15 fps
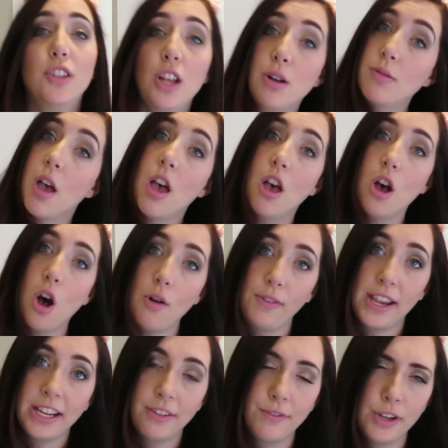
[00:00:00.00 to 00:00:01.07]
So
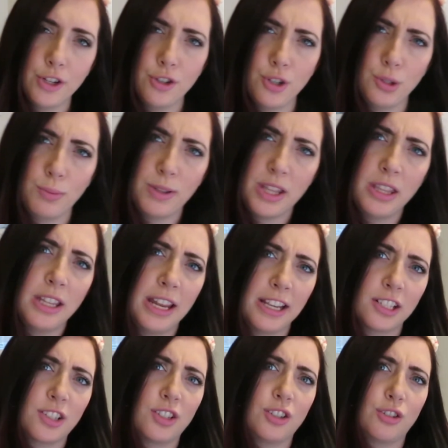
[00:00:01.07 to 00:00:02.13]
hopefully I can finish those within the
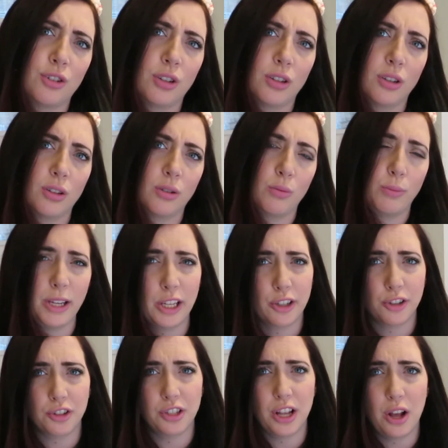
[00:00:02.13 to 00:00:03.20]
next week
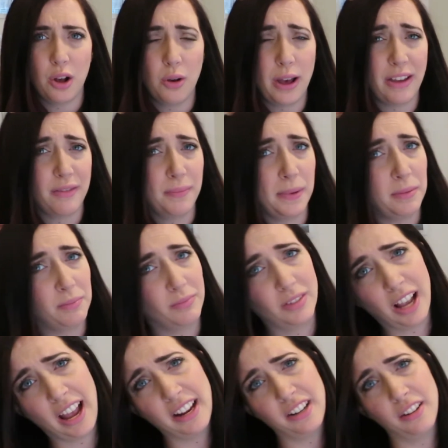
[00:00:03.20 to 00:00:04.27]
or so. I've been
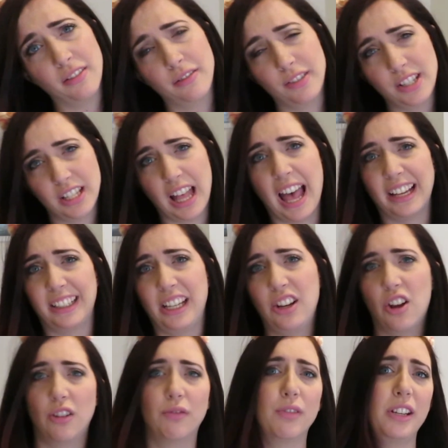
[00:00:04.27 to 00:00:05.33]
kind of slacking
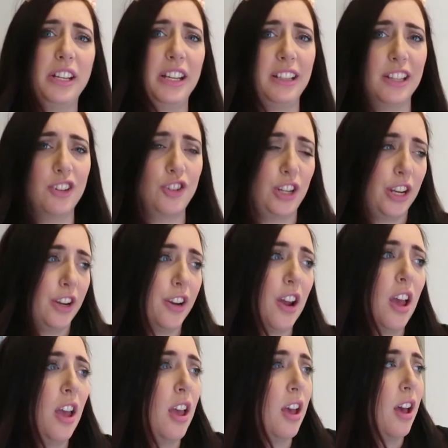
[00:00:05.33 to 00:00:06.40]
on reading this year.
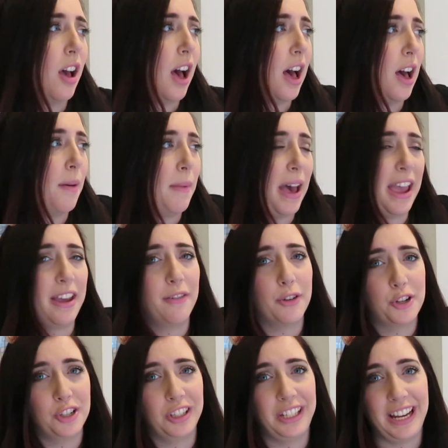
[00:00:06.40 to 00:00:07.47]
I
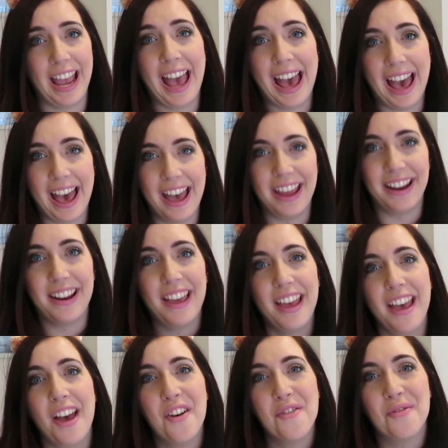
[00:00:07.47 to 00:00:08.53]
originally had
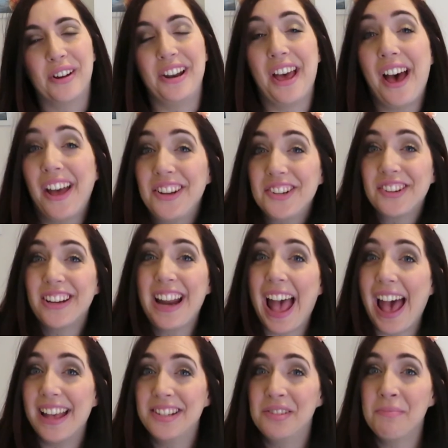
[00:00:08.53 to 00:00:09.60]
100
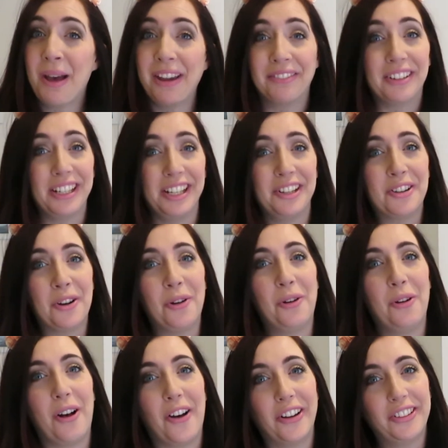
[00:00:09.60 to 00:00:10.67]
as my reading
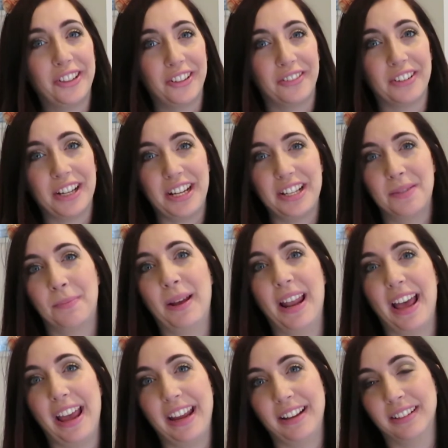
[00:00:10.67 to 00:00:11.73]
goal on Goodreads, but
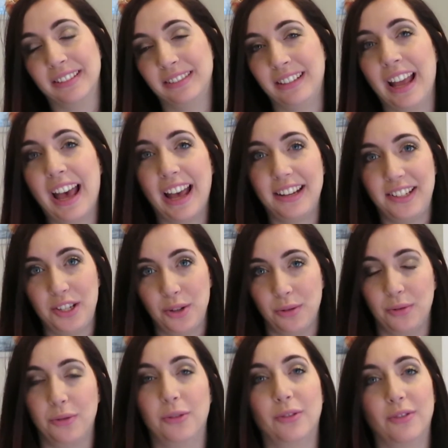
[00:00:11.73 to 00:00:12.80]
I had
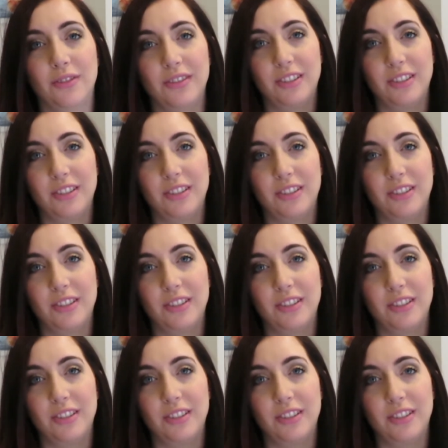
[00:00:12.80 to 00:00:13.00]
to